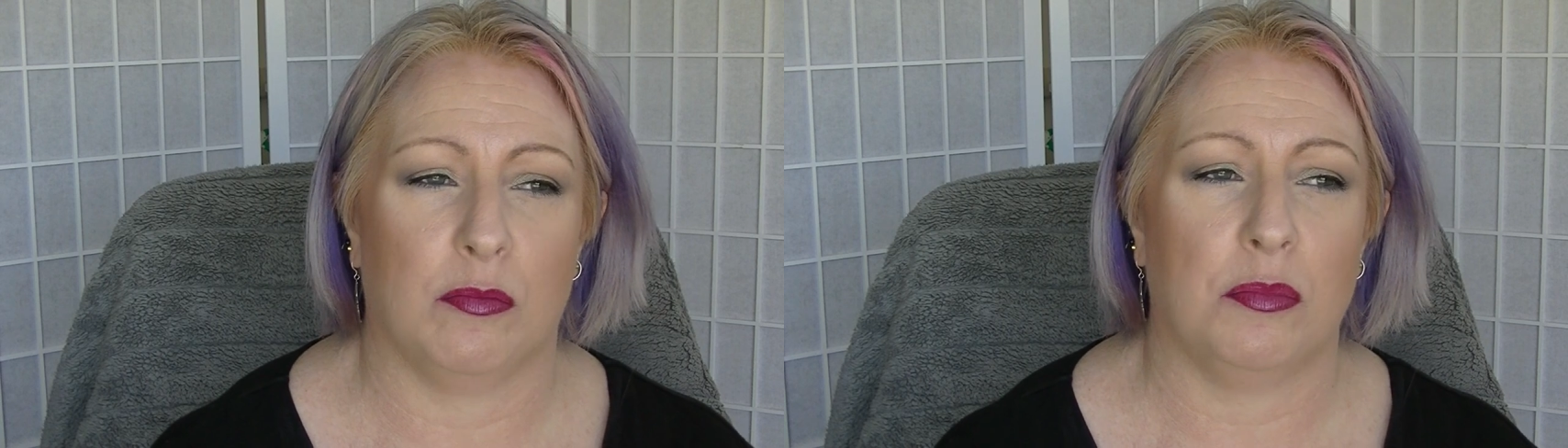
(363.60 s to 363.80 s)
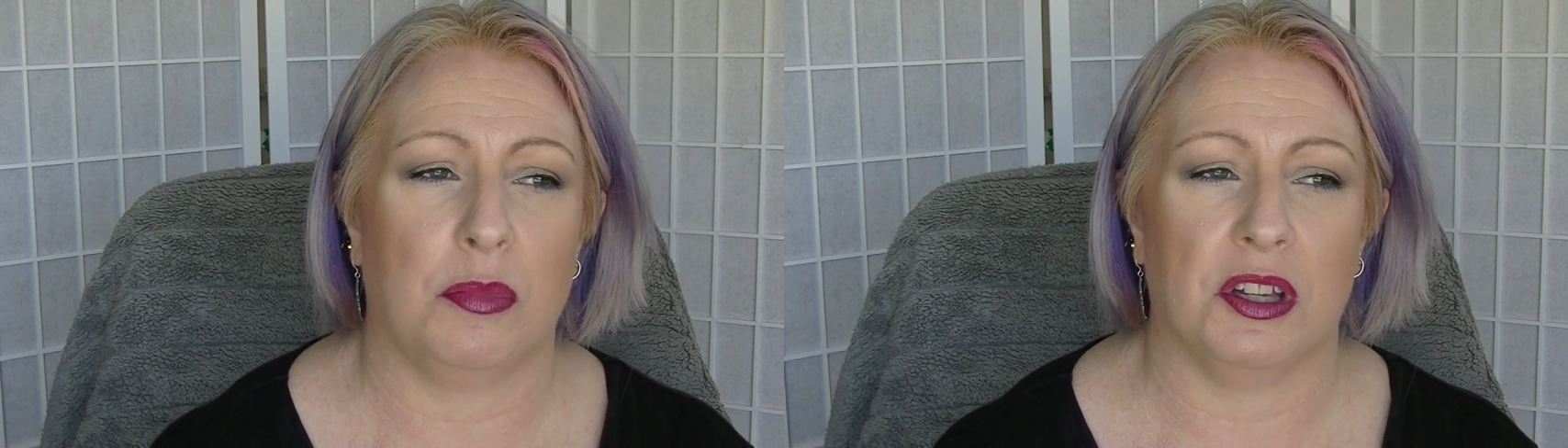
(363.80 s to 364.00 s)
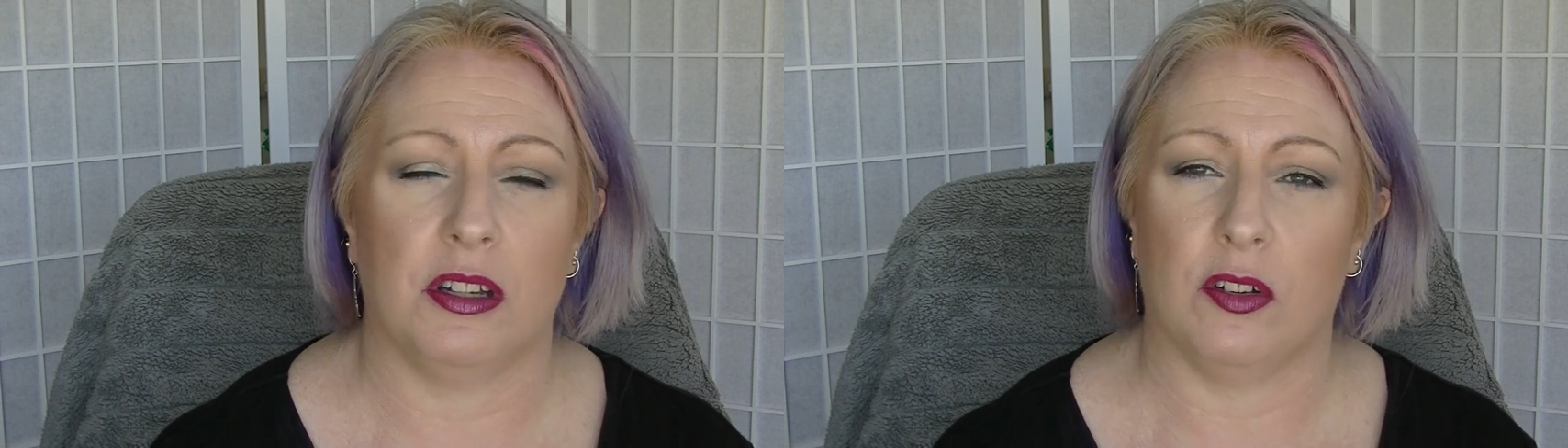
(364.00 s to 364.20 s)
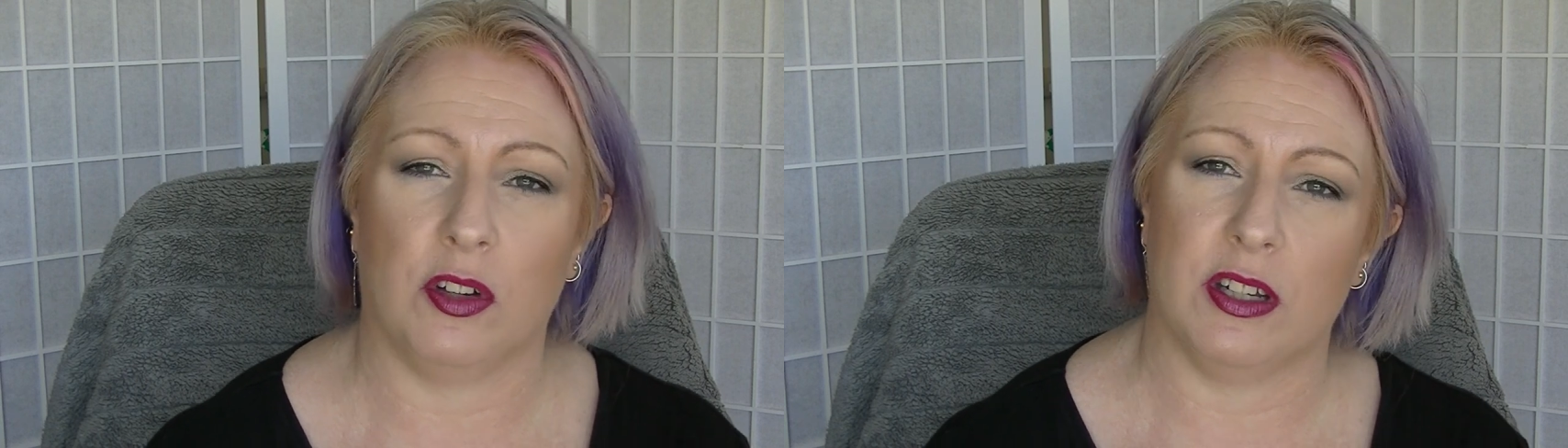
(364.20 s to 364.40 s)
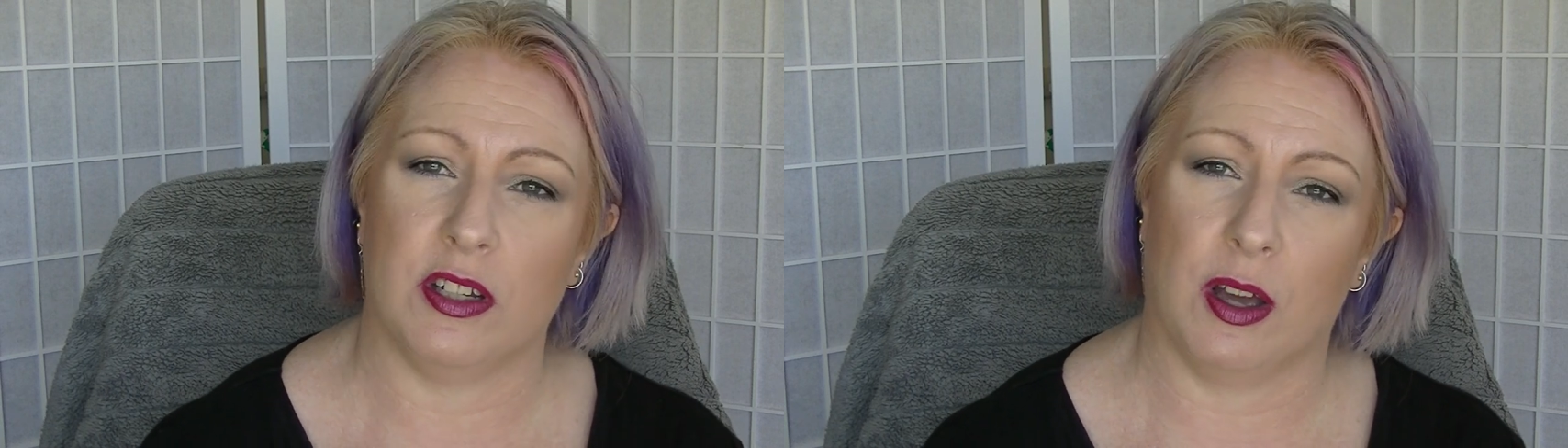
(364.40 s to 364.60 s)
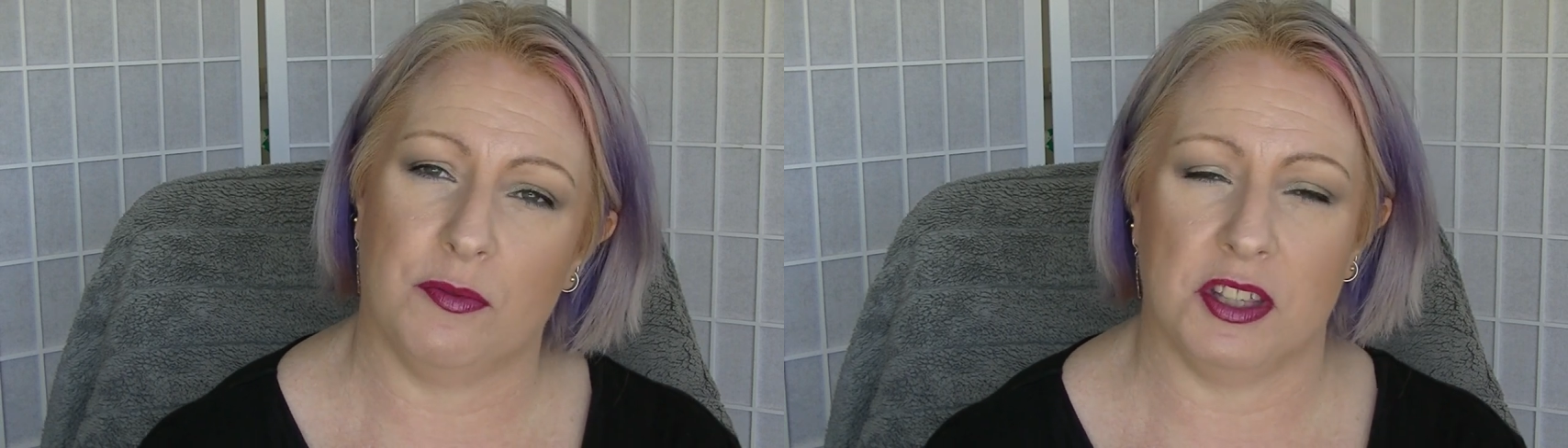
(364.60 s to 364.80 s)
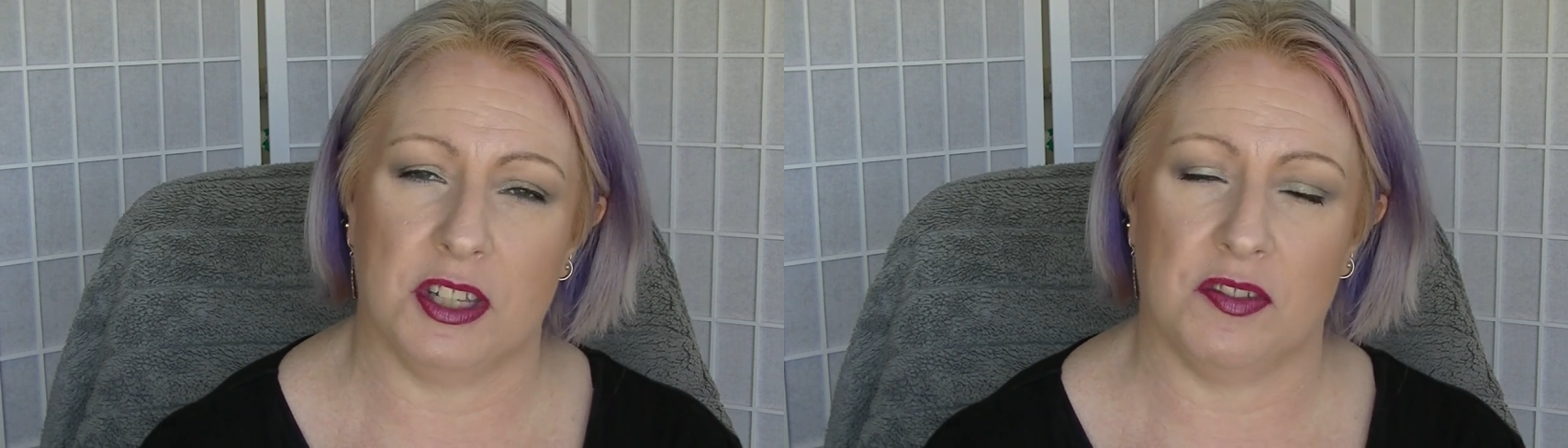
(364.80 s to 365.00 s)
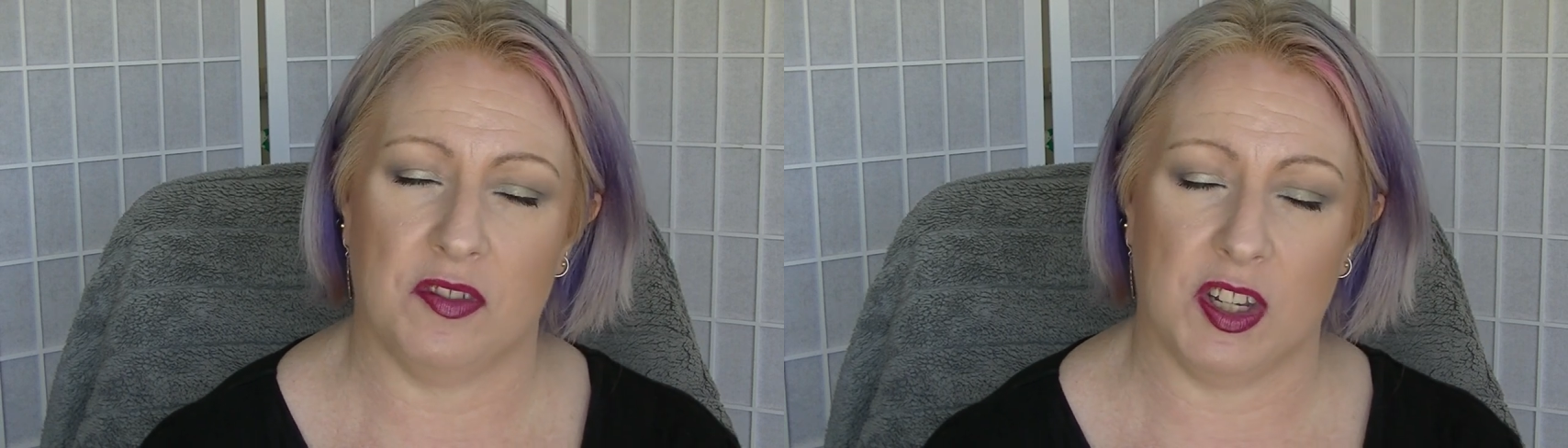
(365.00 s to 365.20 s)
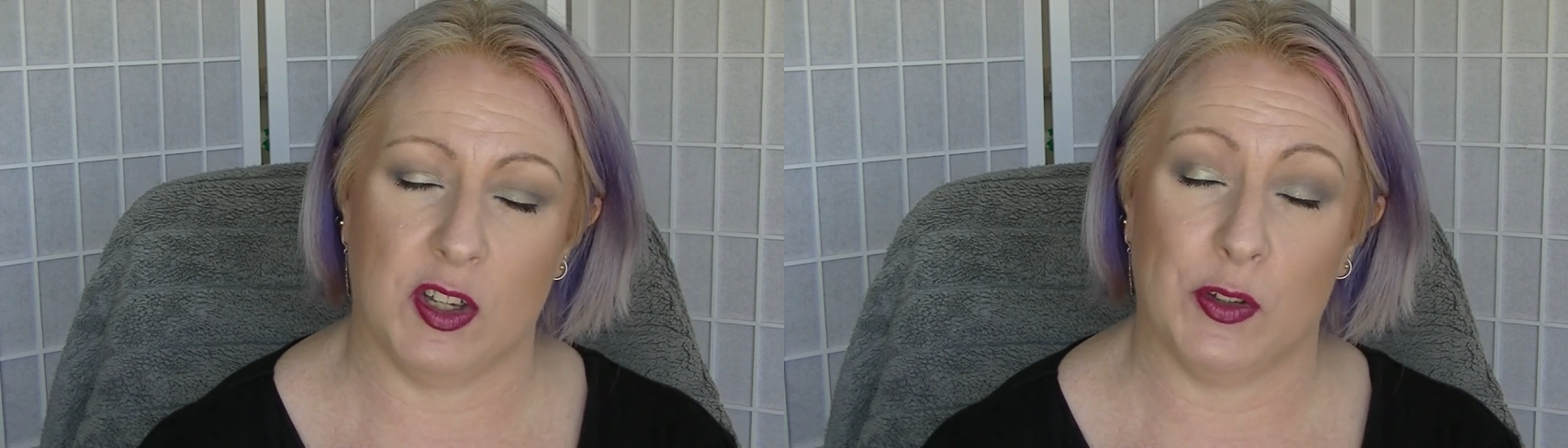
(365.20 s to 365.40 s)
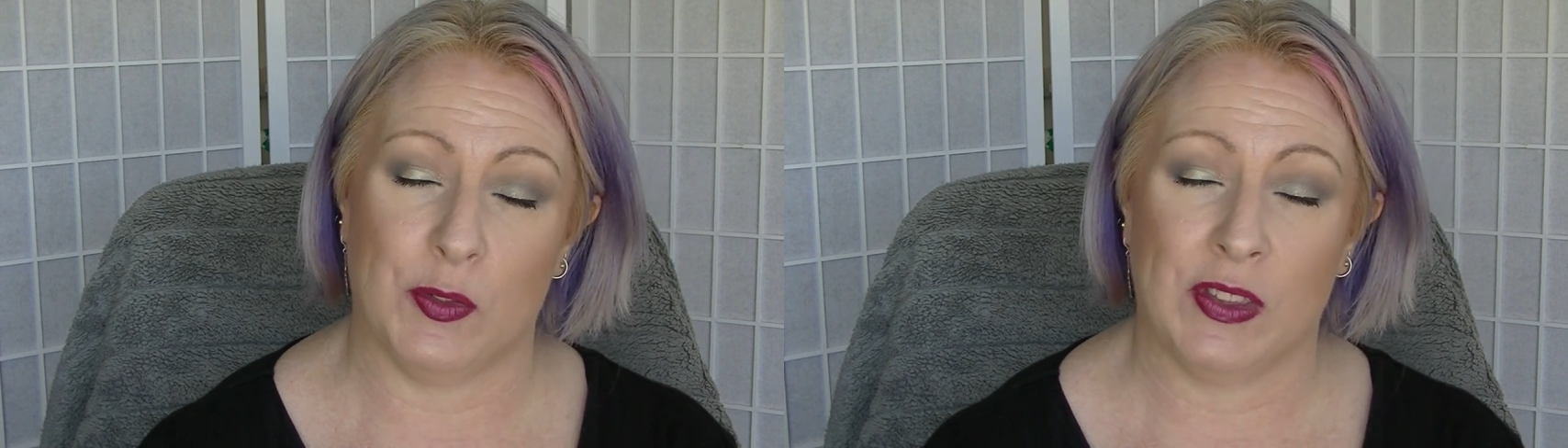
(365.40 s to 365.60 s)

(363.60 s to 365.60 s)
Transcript: but not in time for this video.